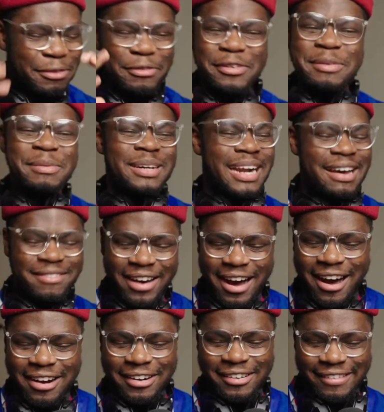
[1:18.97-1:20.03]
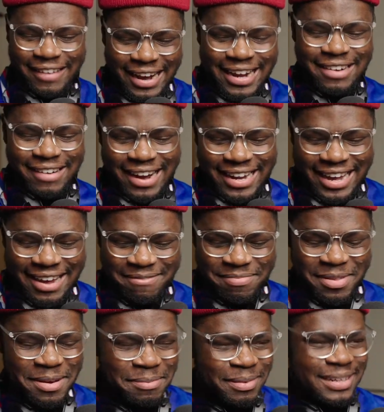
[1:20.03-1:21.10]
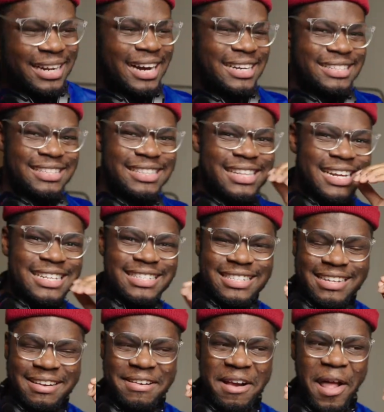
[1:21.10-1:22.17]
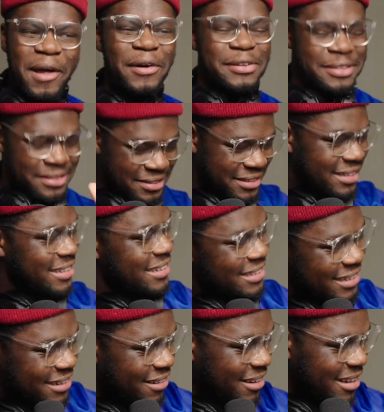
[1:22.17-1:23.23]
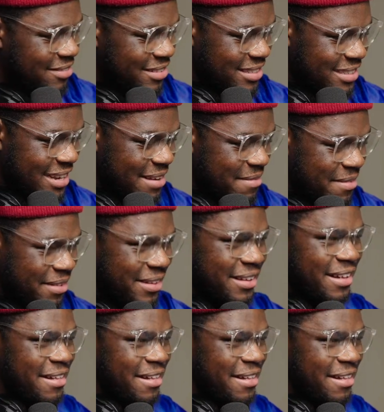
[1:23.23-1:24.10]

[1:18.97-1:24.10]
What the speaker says: Hopefully we're gonna have a great game. But guys, this look all I have to say,